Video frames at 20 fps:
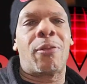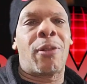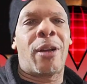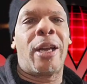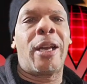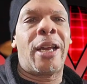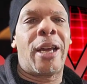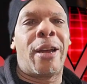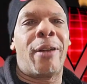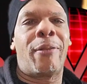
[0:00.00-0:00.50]

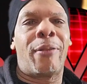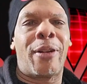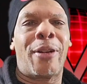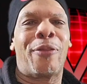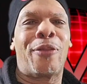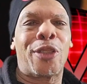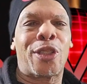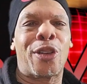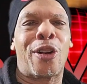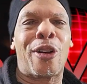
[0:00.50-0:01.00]
right at Red
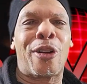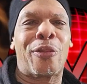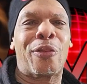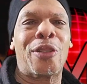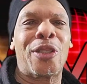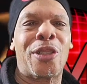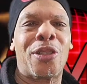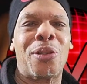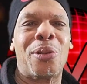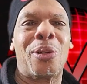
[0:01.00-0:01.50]

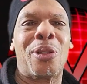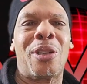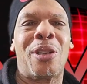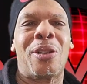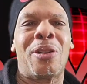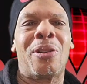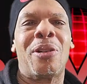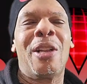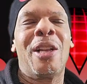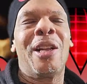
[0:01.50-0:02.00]
Photography
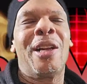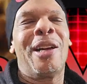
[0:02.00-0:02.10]
Studio?